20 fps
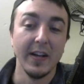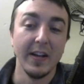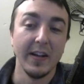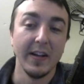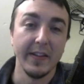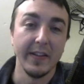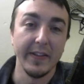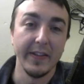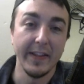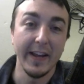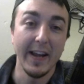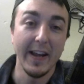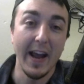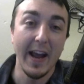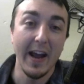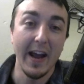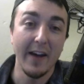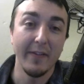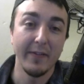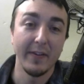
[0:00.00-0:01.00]
they
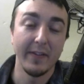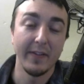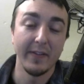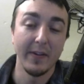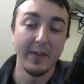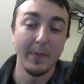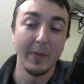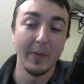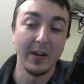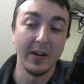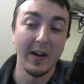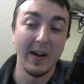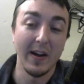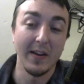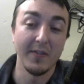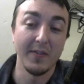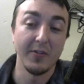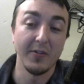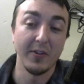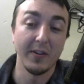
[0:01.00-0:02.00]
have to summon
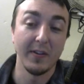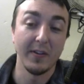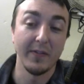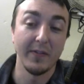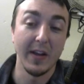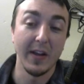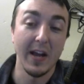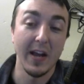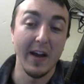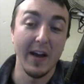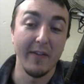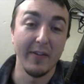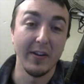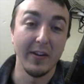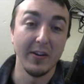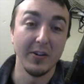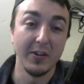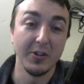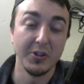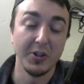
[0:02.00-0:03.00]
Construct if they have it.
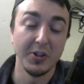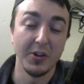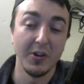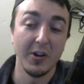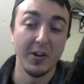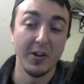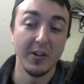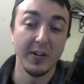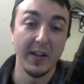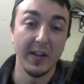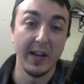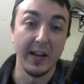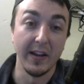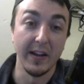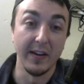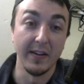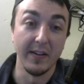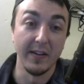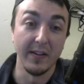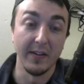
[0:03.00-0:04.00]
Shaddoll
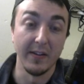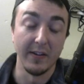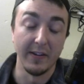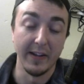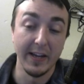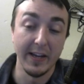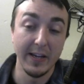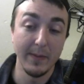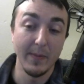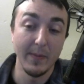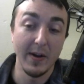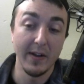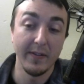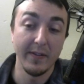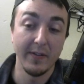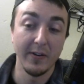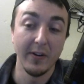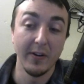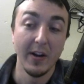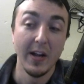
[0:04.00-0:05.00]
and Light
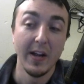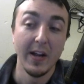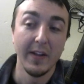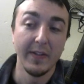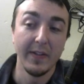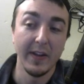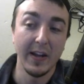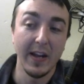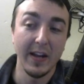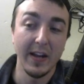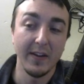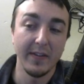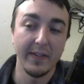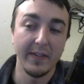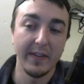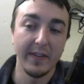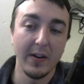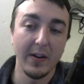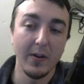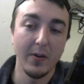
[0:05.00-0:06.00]
Monster. They can't just
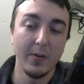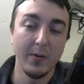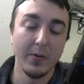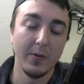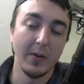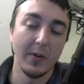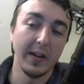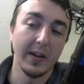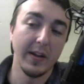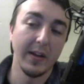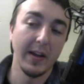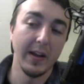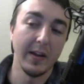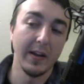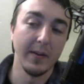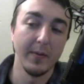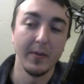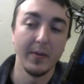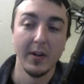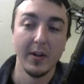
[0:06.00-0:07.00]
say, oh, I
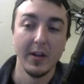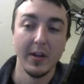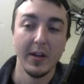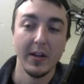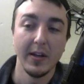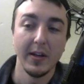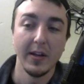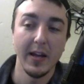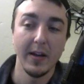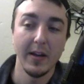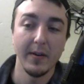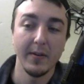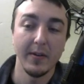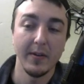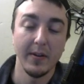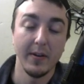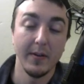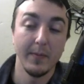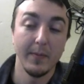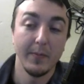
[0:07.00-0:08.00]
can't
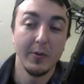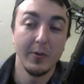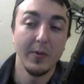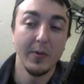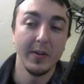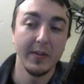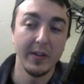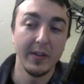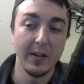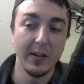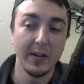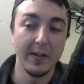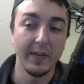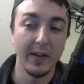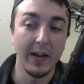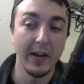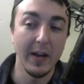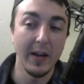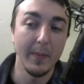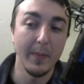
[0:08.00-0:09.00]
do anything because I
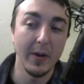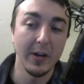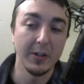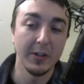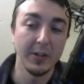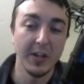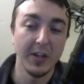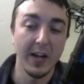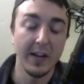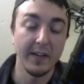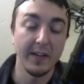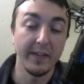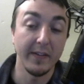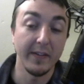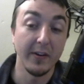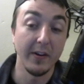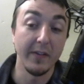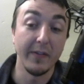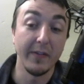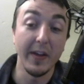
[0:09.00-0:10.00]
can't banish
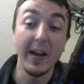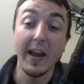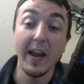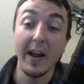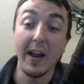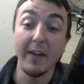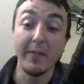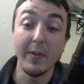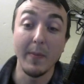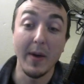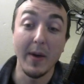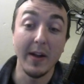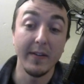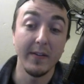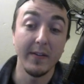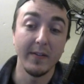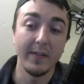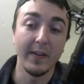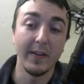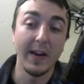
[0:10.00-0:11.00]
Alistair. If they have the
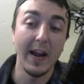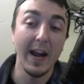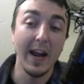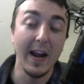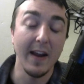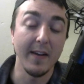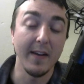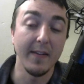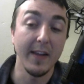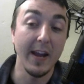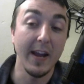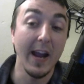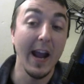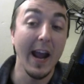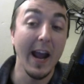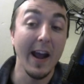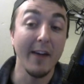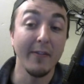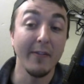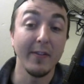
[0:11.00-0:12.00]
monsters in hand, they
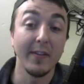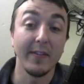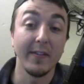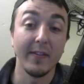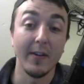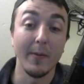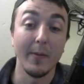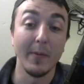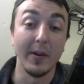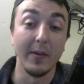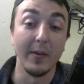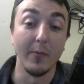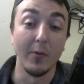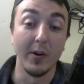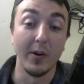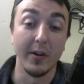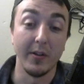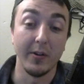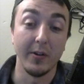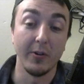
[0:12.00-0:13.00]
have to summon
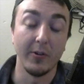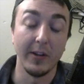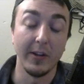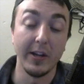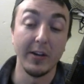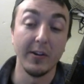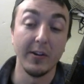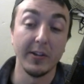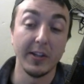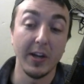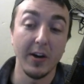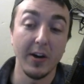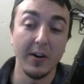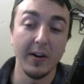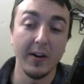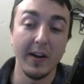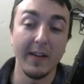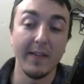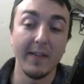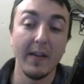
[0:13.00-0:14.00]
one of their legal
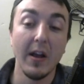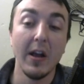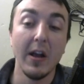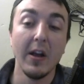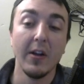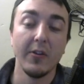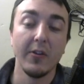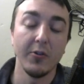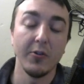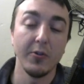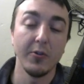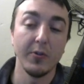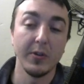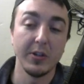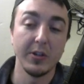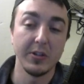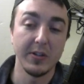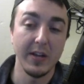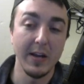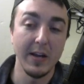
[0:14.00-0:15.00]
targets. So
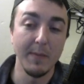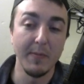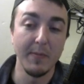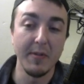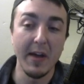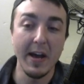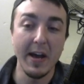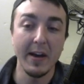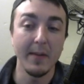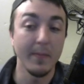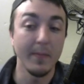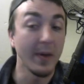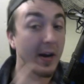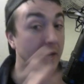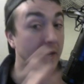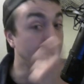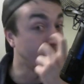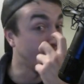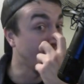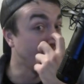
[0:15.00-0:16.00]
just keep that in
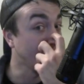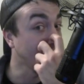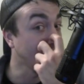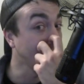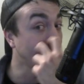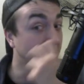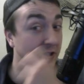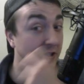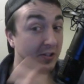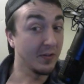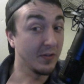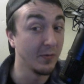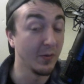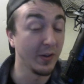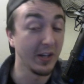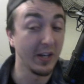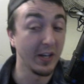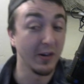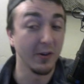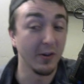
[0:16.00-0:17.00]
mind, and that can actually
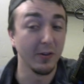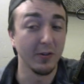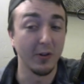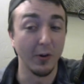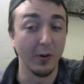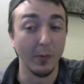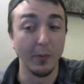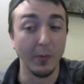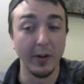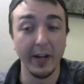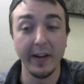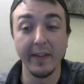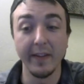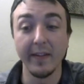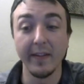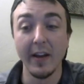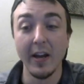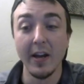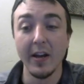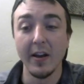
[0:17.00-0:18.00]
really hurt their plays.
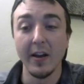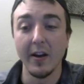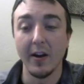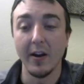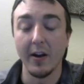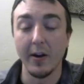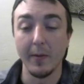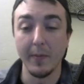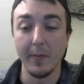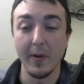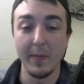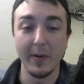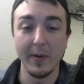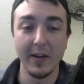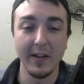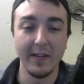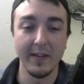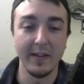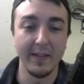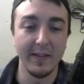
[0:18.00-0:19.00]
I mean,
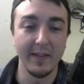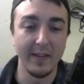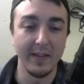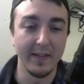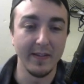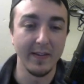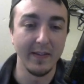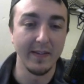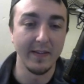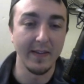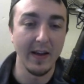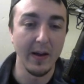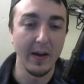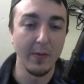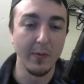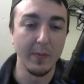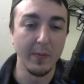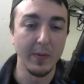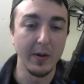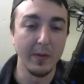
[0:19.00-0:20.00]
in this instance, I
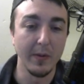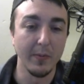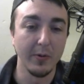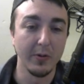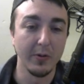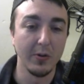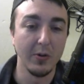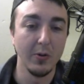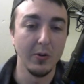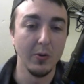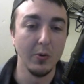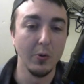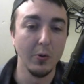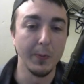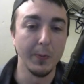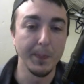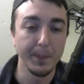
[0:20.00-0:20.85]
would be able to